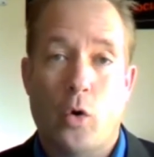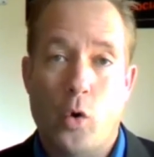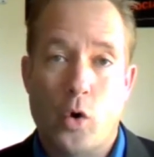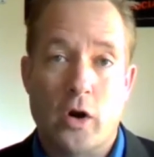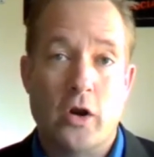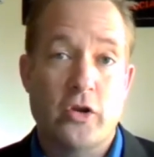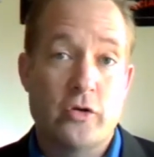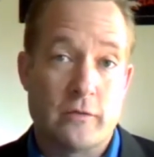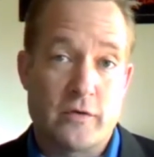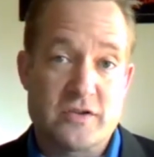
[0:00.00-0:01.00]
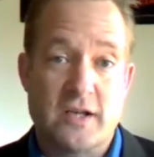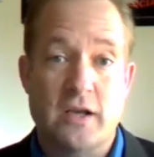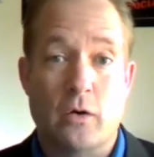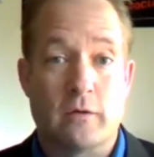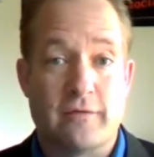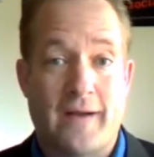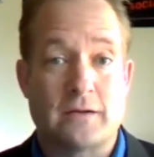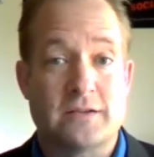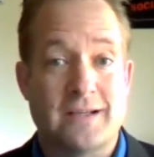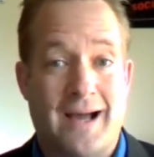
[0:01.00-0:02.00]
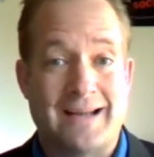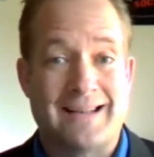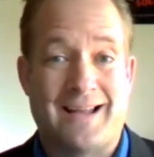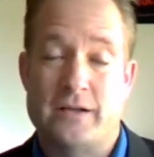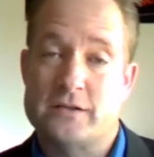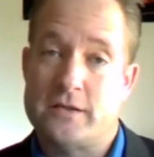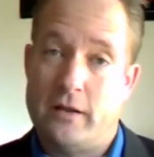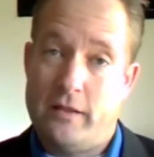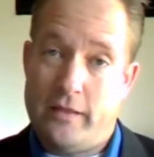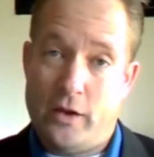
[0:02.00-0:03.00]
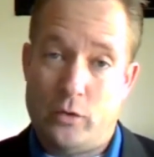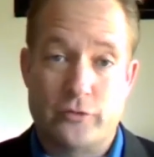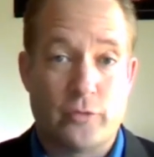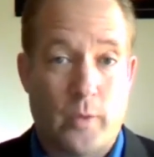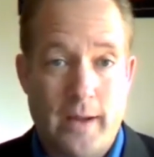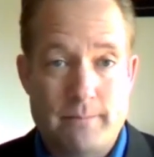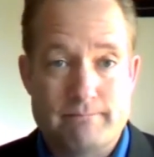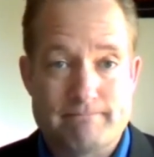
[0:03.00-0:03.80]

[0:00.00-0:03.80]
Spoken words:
or university or faculty guidelines, they hold sway.